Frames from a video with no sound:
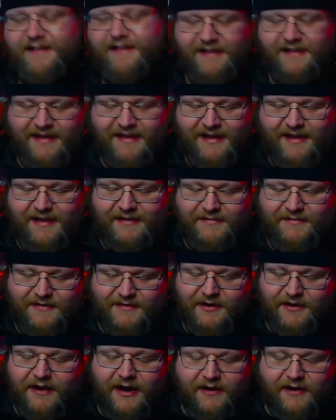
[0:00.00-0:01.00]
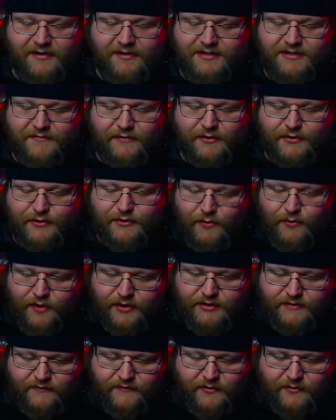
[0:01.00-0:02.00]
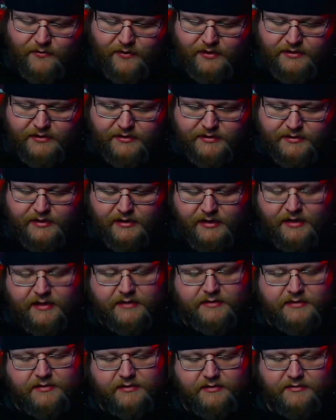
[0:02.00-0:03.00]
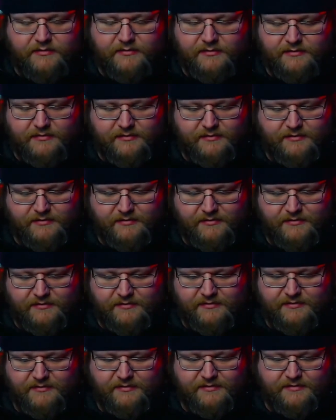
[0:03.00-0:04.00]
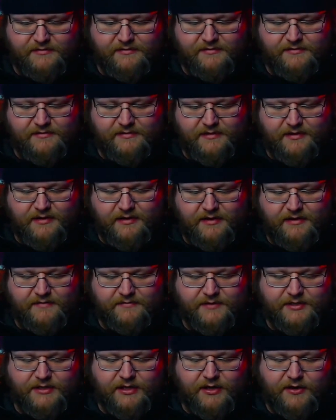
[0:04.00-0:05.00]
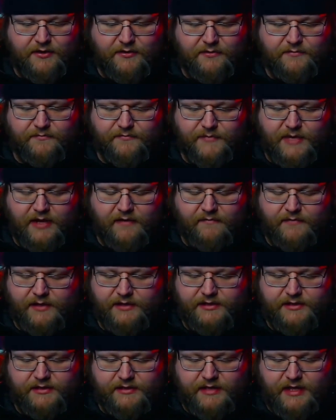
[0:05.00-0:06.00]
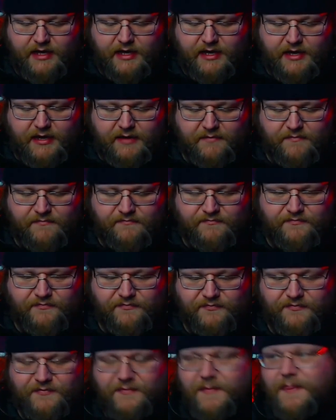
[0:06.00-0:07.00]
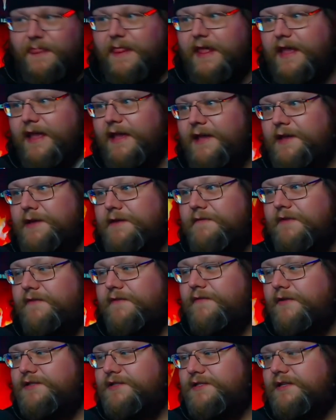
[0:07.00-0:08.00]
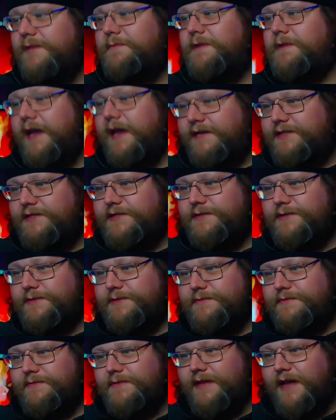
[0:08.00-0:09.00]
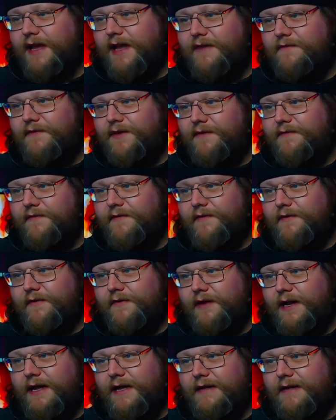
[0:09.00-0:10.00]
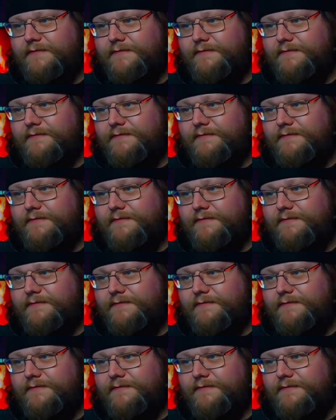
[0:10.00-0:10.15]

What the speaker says: Yeah, the great Christopher George, of course, is in this. Yeah, so, yeah, this is the very first slipcase I've ever